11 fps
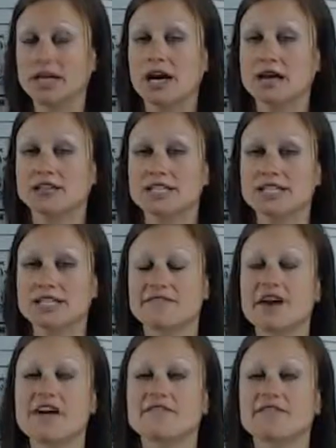a list of
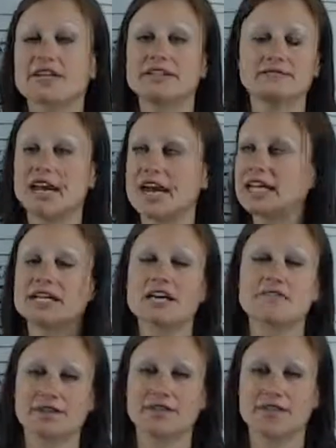any and
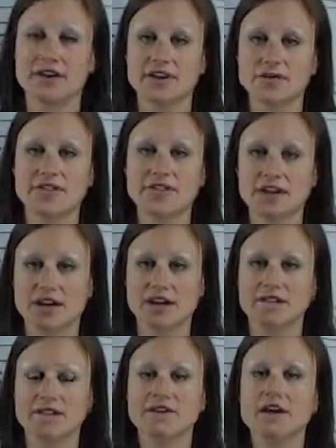everything that you can think
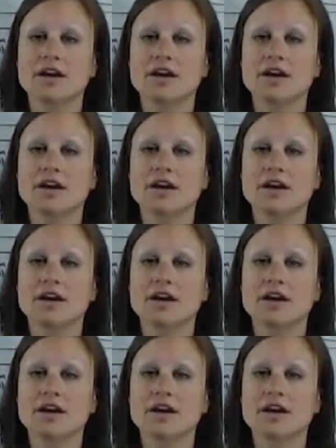of